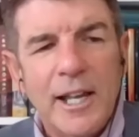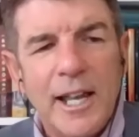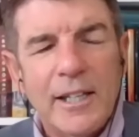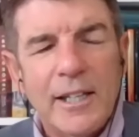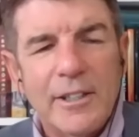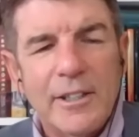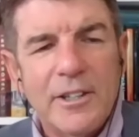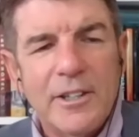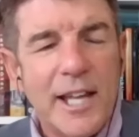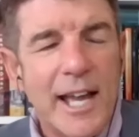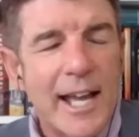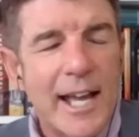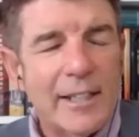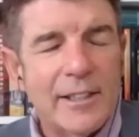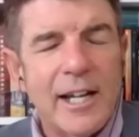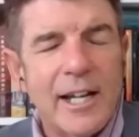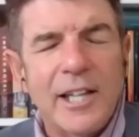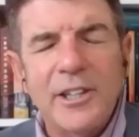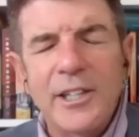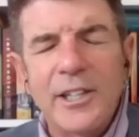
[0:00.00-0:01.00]
And
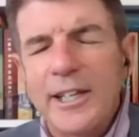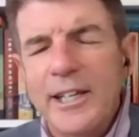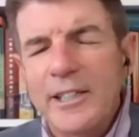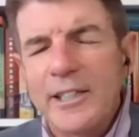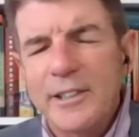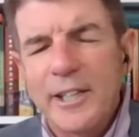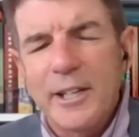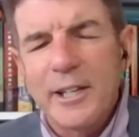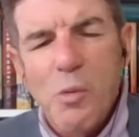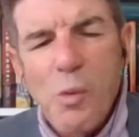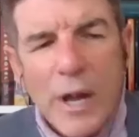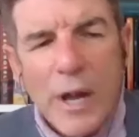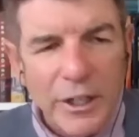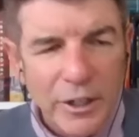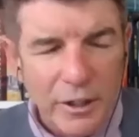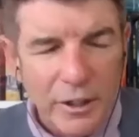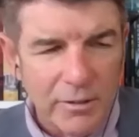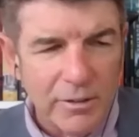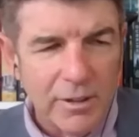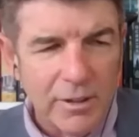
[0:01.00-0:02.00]
that, I think, is a
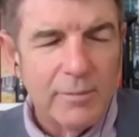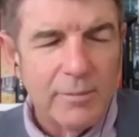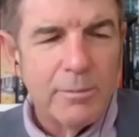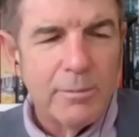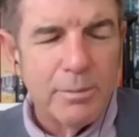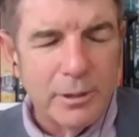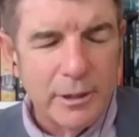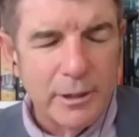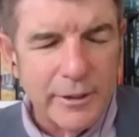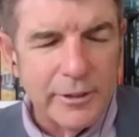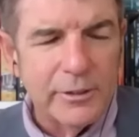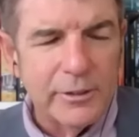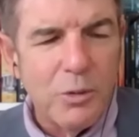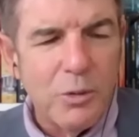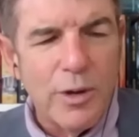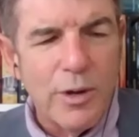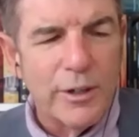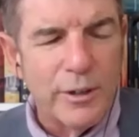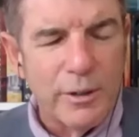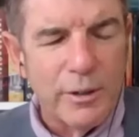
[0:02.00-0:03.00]
winner,
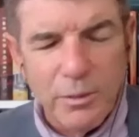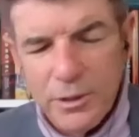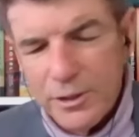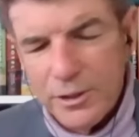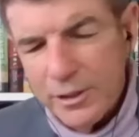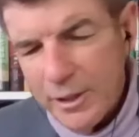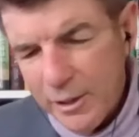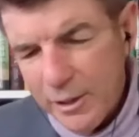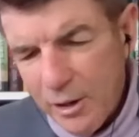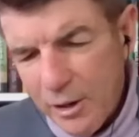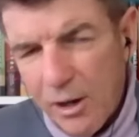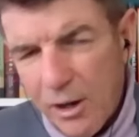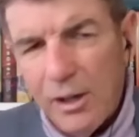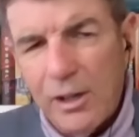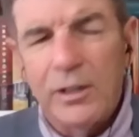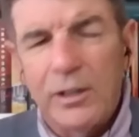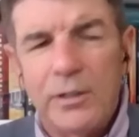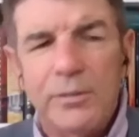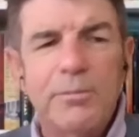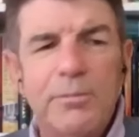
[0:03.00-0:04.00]
political winner with
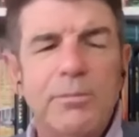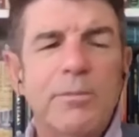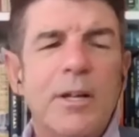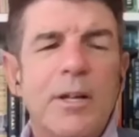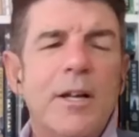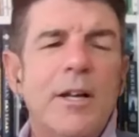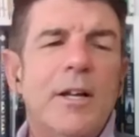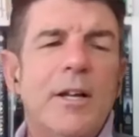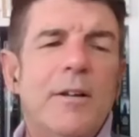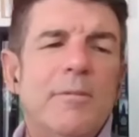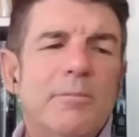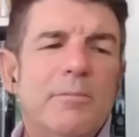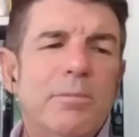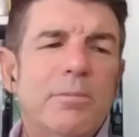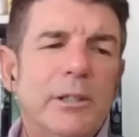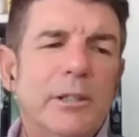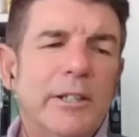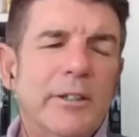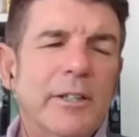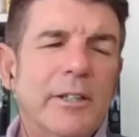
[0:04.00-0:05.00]
all
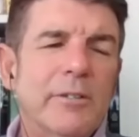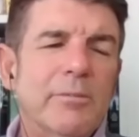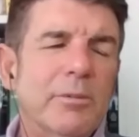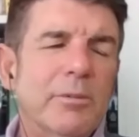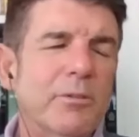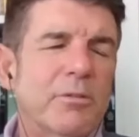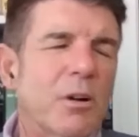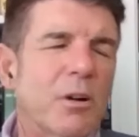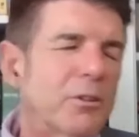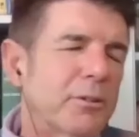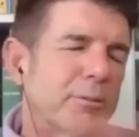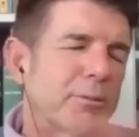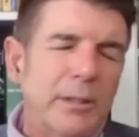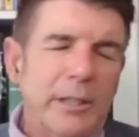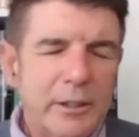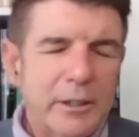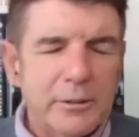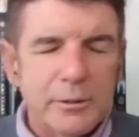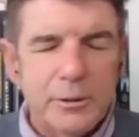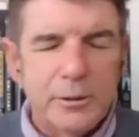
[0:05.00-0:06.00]
political throughout the
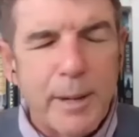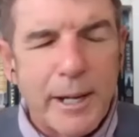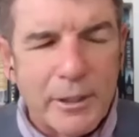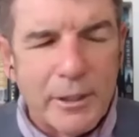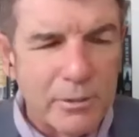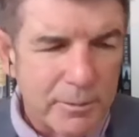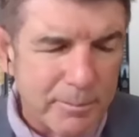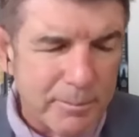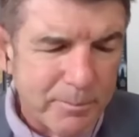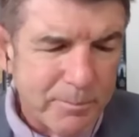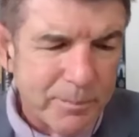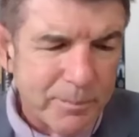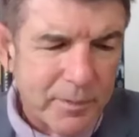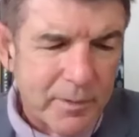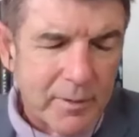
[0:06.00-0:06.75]
political spectrum.